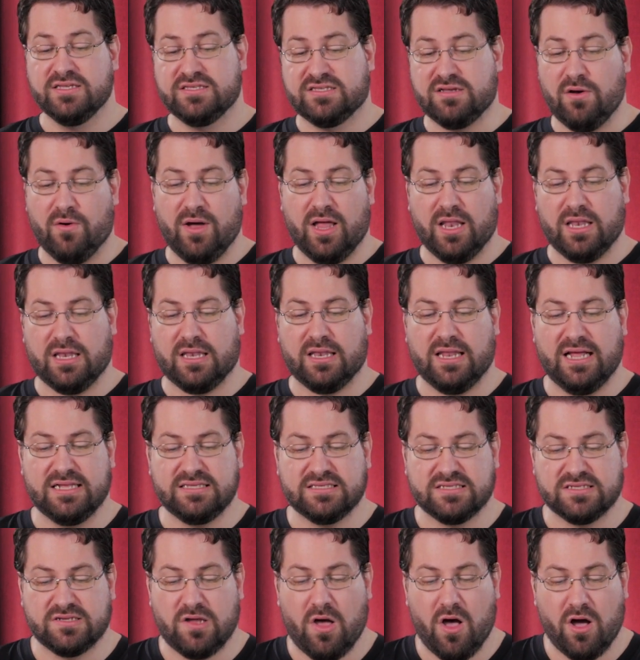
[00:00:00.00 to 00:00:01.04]
So
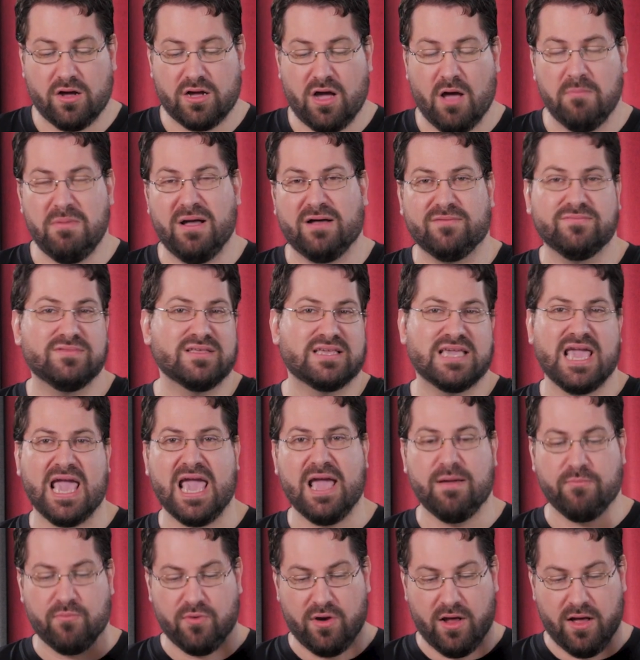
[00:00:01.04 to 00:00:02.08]
let's talk about the
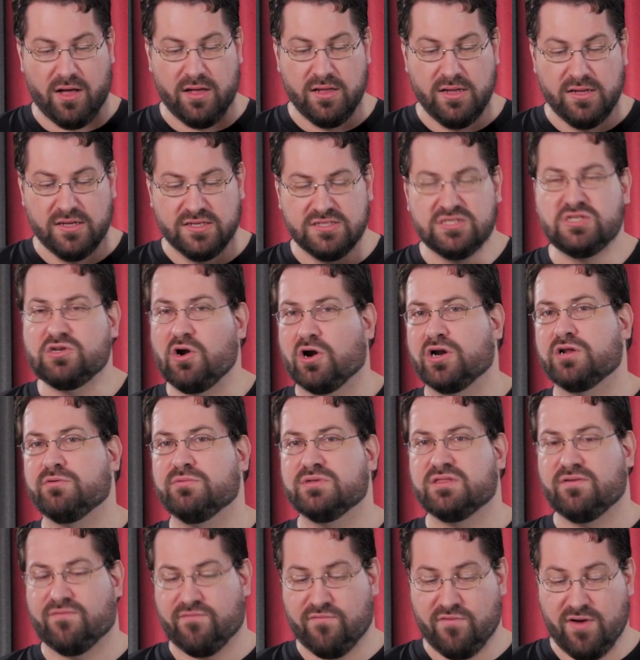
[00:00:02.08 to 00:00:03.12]
camera, starting
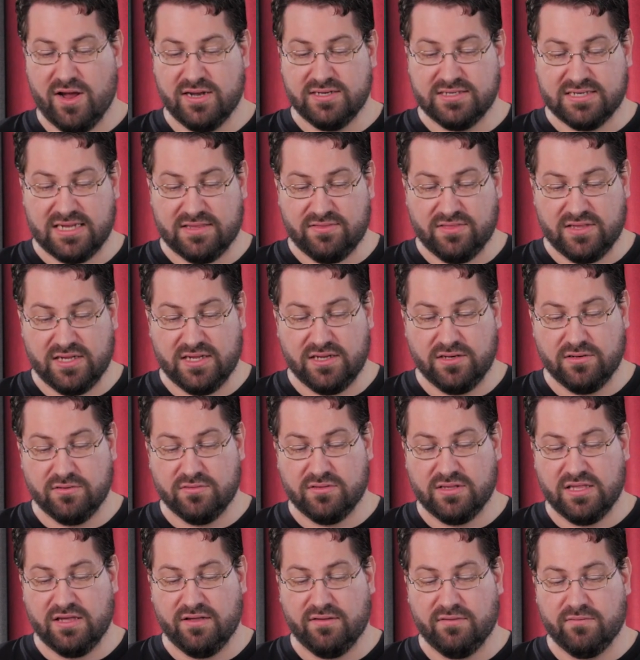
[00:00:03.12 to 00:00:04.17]
with the front,
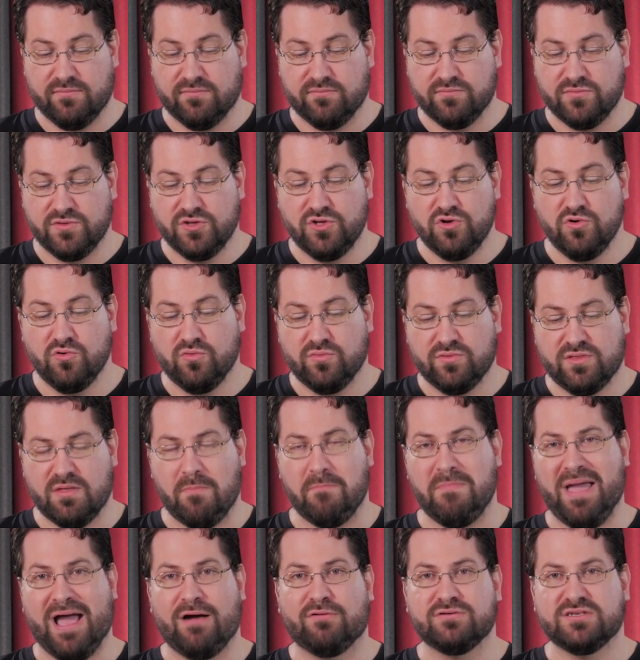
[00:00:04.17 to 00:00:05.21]
the
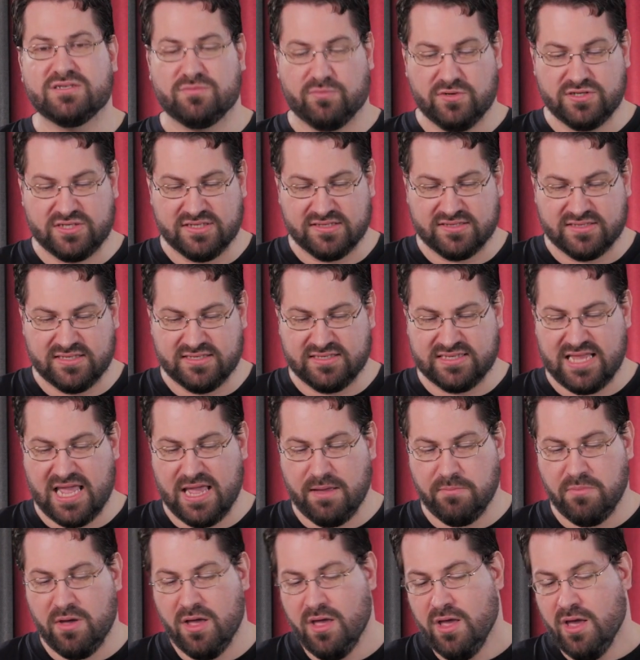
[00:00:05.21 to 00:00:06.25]
mount, which is the
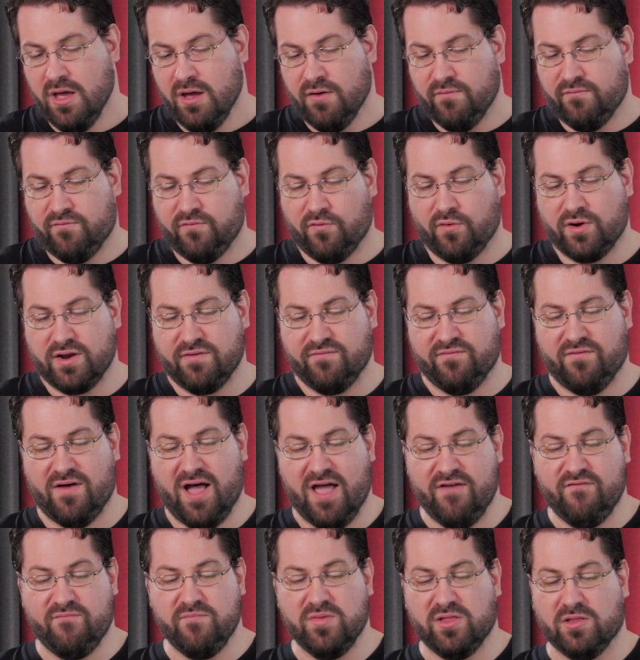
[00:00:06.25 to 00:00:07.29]
same
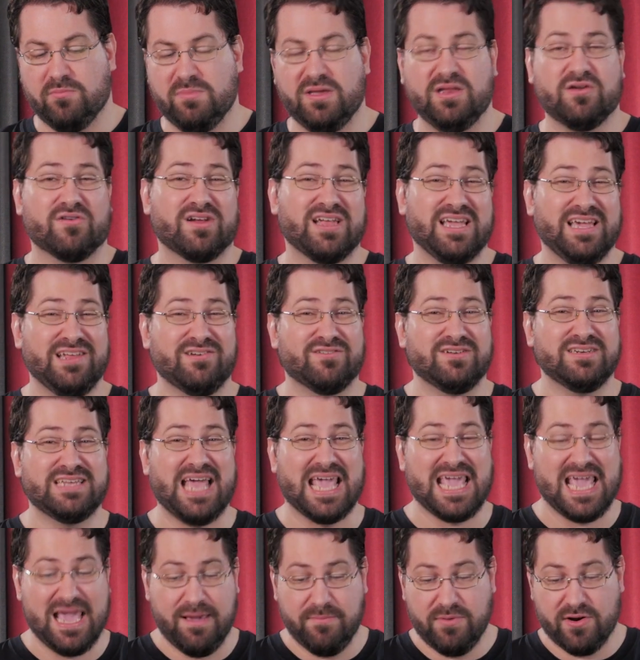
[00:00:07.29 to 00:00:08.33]
45 millimeter inner
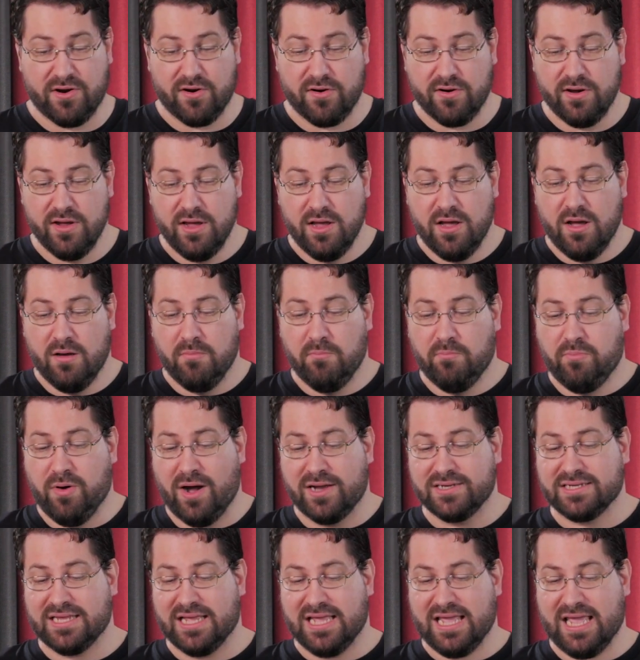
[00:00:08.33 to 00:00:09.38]
diameter,
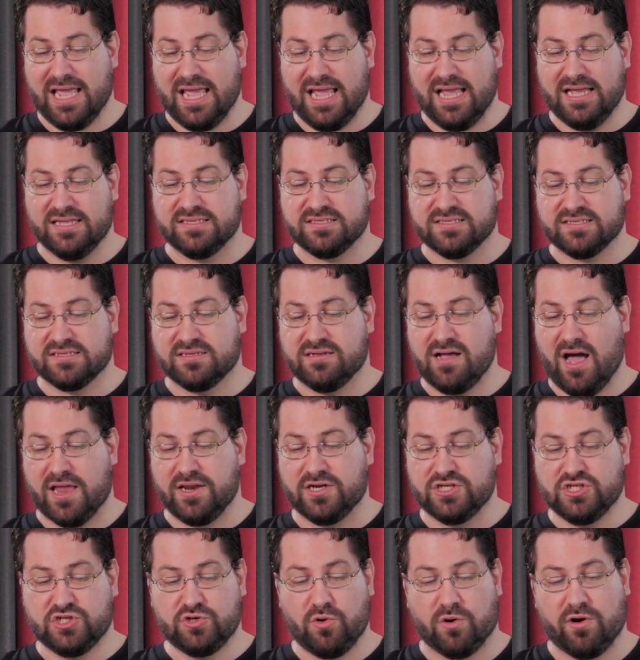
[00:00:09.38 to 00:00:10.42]
but it's got
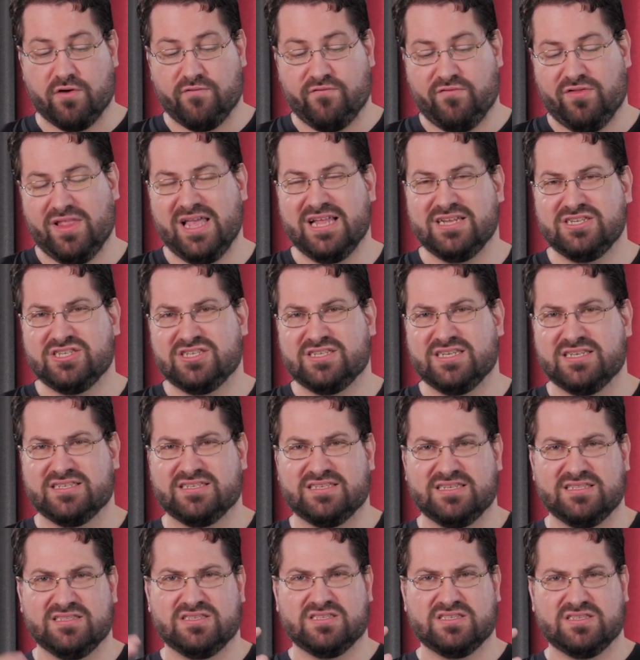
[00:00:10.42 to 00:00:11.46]
a shorter flange
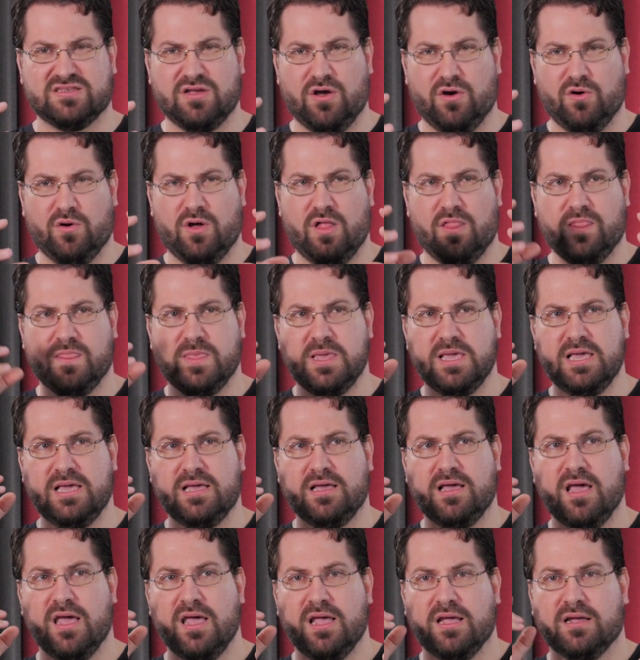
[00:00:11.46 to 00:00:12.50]
distance, so
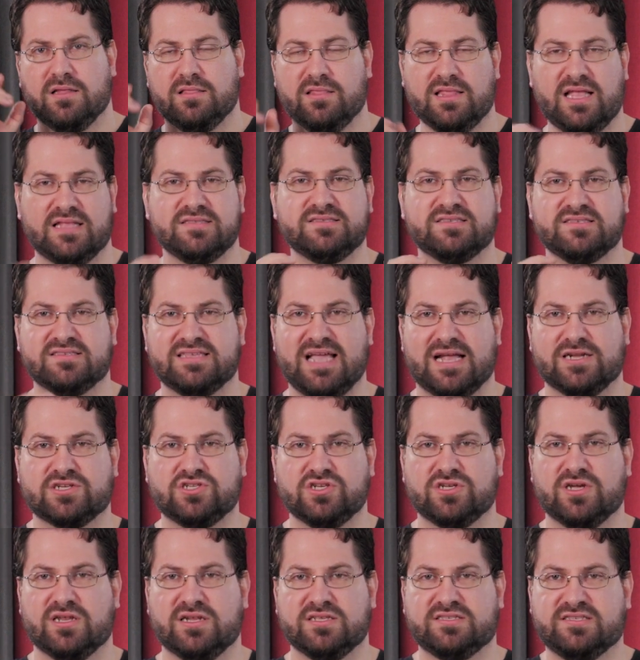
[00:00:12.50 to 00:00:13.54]
the lens is
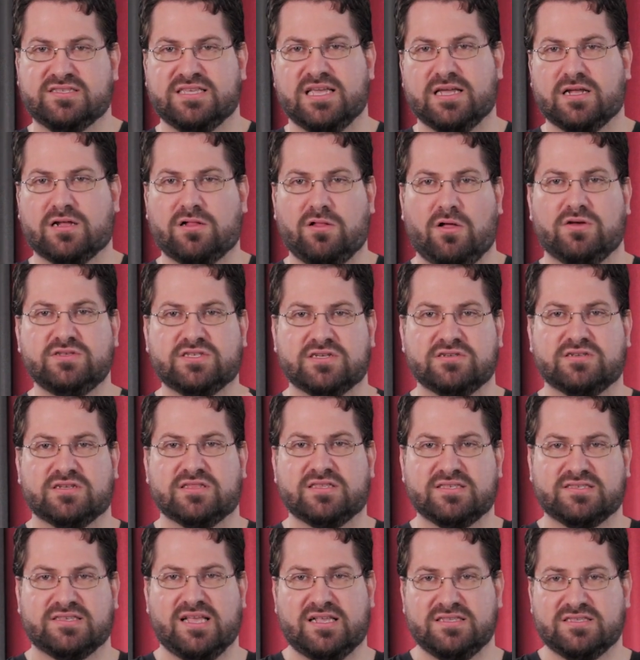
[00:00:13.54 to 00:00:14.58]
actually gonna sit closer to
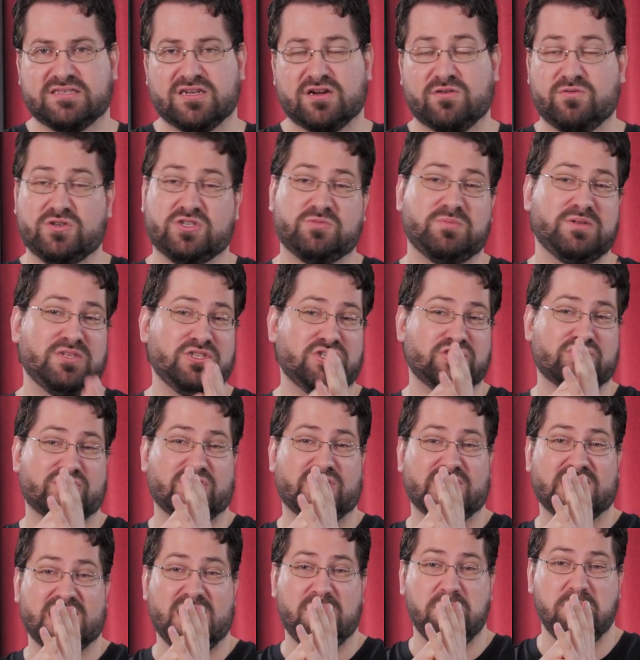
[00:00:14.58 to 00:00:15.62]
the sensor, which means you're
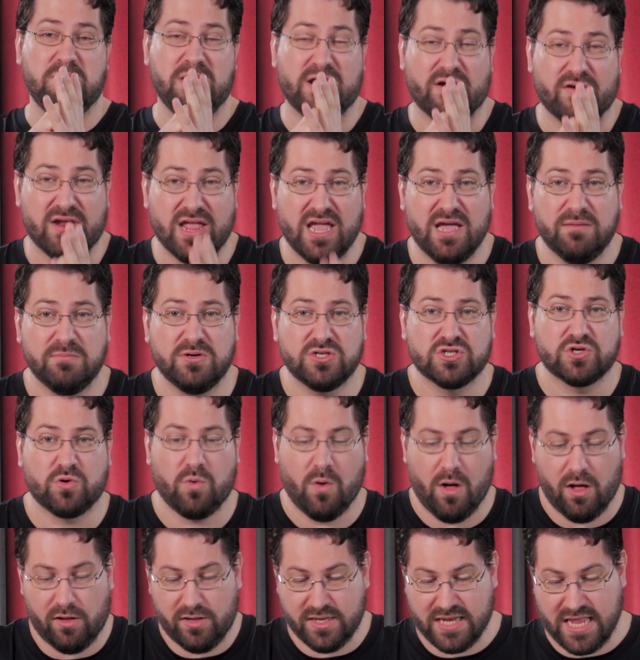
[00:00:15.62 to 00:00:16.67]
gonna get better image
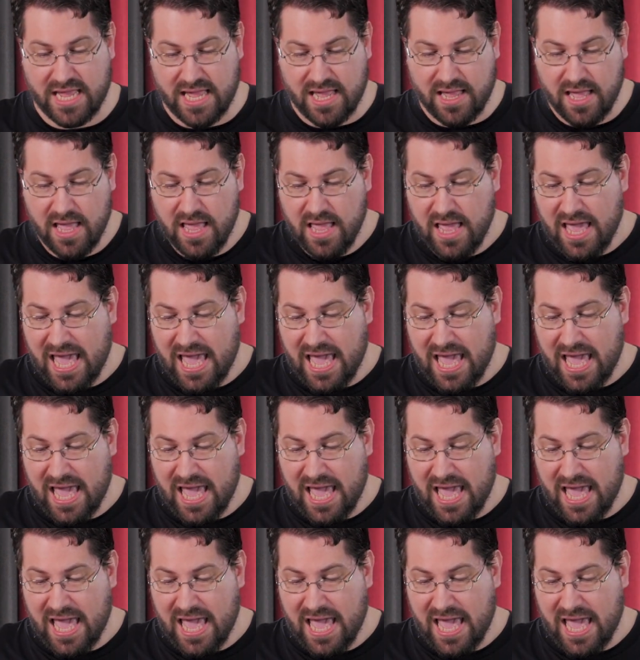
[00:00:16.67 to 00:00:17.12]
quality,